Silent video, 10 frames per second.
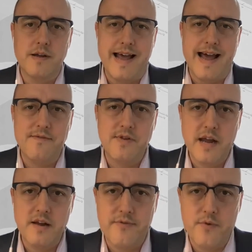and
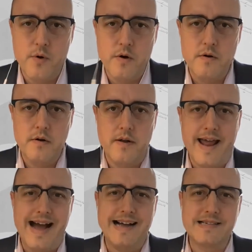advocate for and
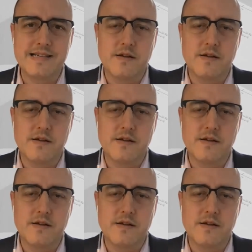ask